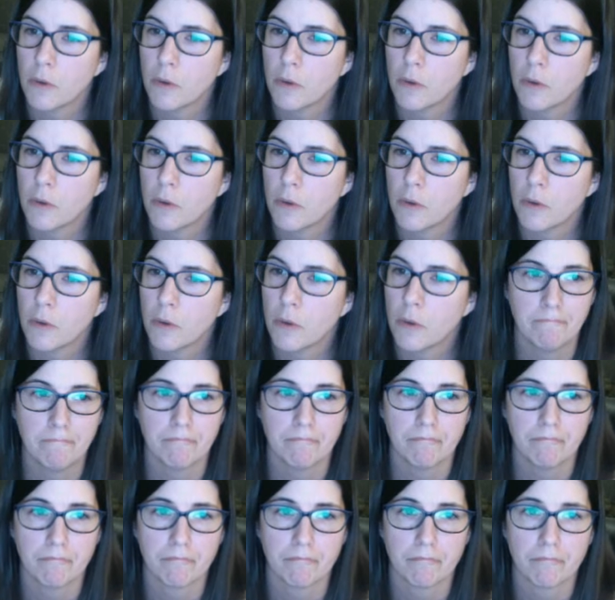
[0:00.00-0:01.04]

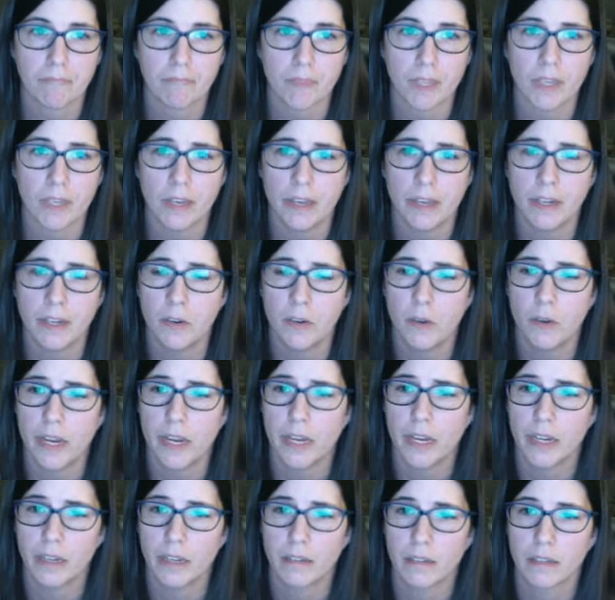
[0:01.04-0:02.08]
I know
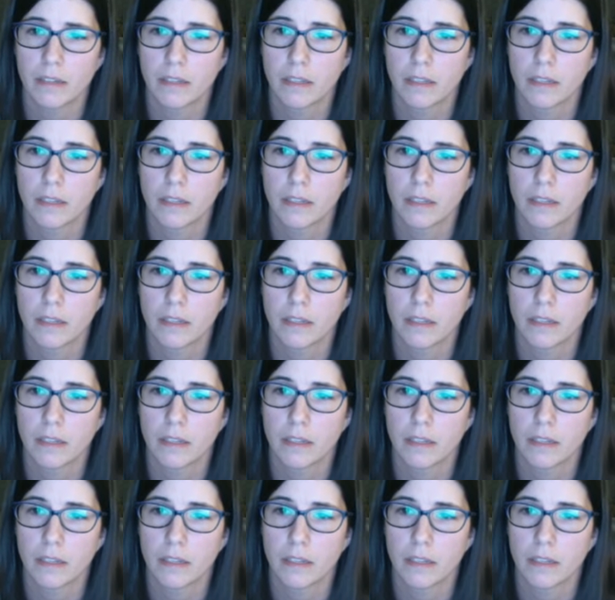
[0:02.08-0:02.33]
I